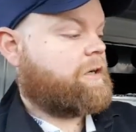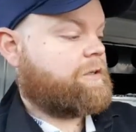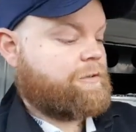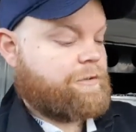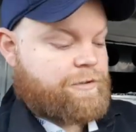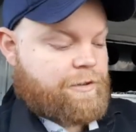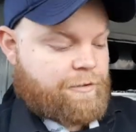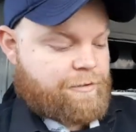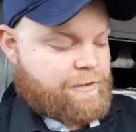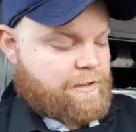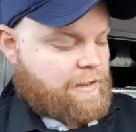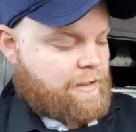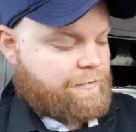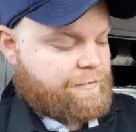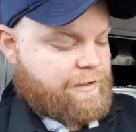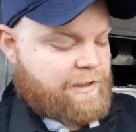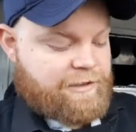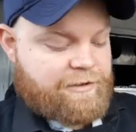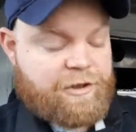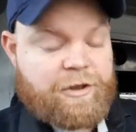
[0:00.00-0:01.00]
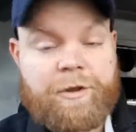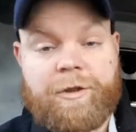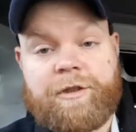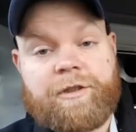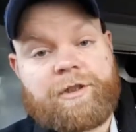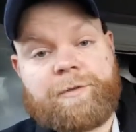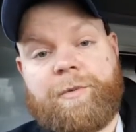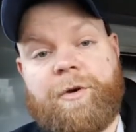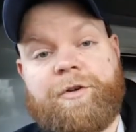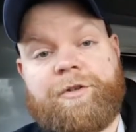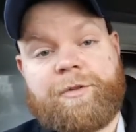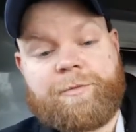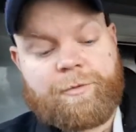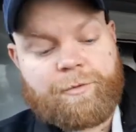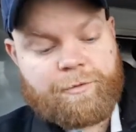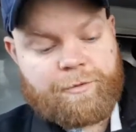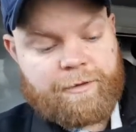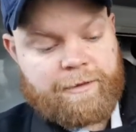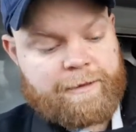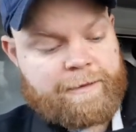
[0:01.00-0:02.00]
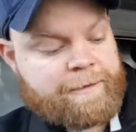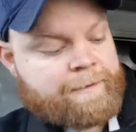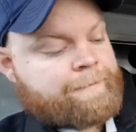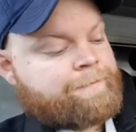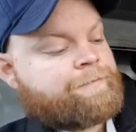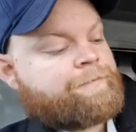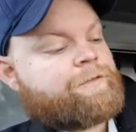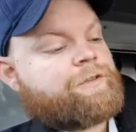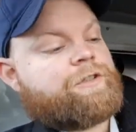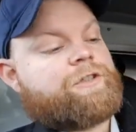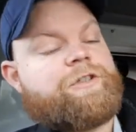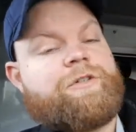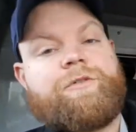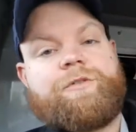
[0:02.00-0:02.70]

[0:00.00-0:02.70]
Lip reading: I use those gloves, so they're just disposable. Just